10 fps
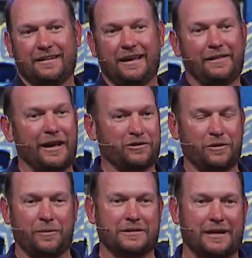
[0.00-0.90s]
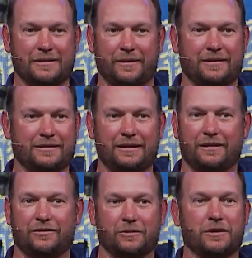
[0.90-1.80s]
And last week we talked about this
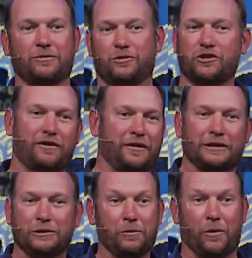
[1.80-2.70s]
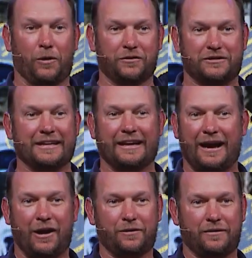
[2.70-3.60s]
idea of sometimes we try to find loopholes to get
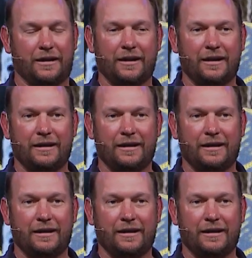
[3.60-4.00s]
out of it.